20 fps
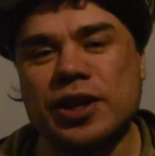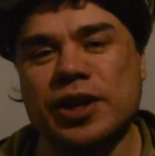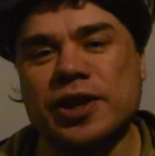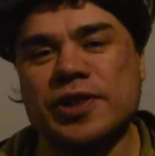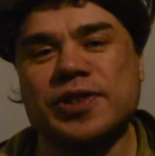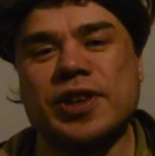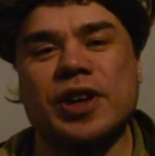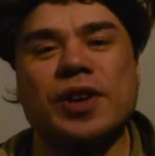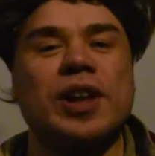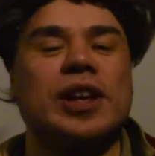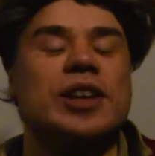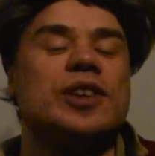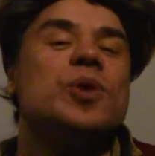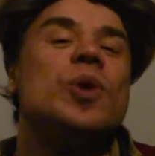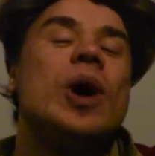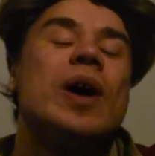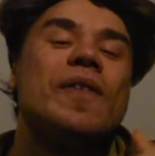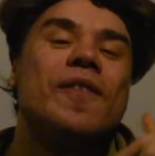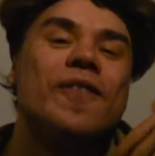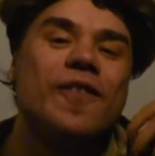It's kind of like you
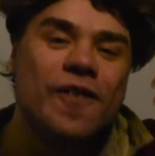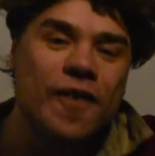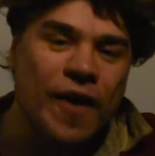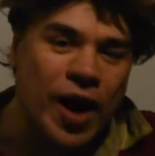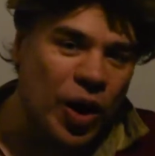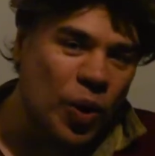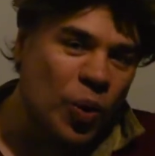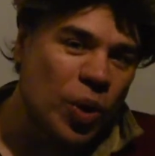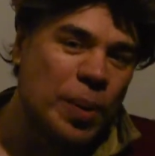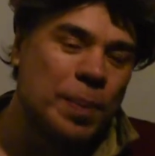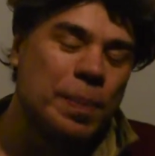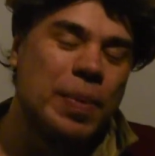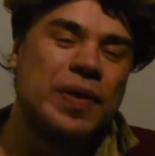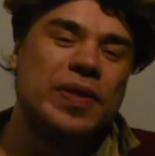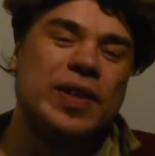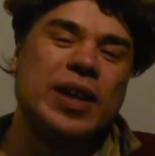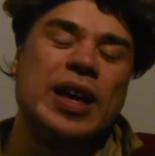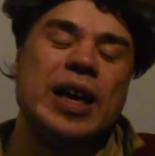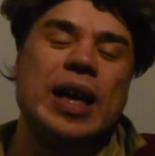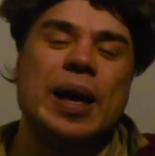have well, but
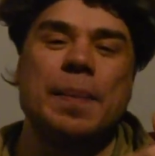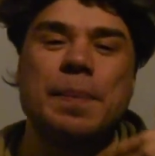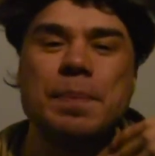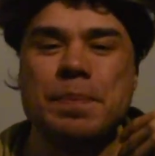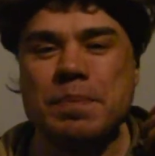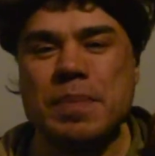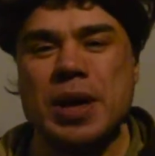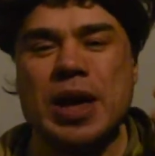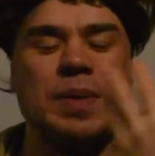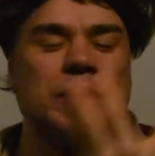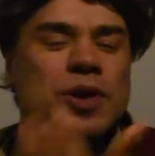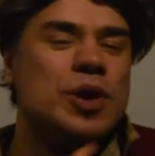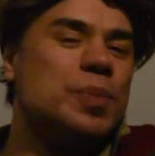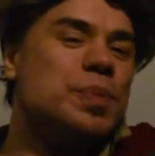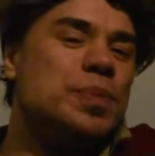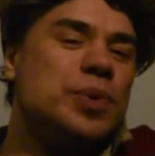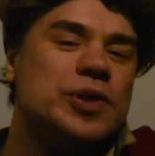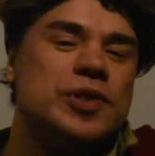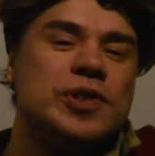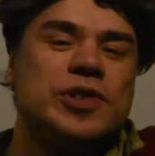maybe they're
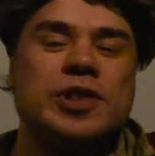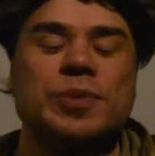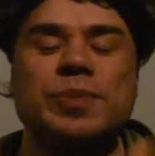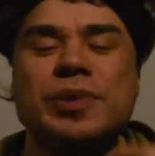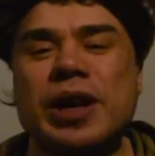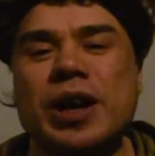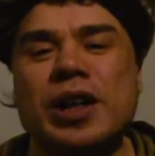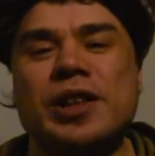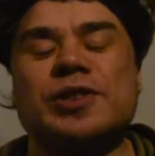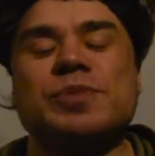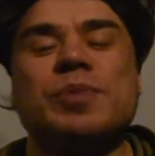busy something else.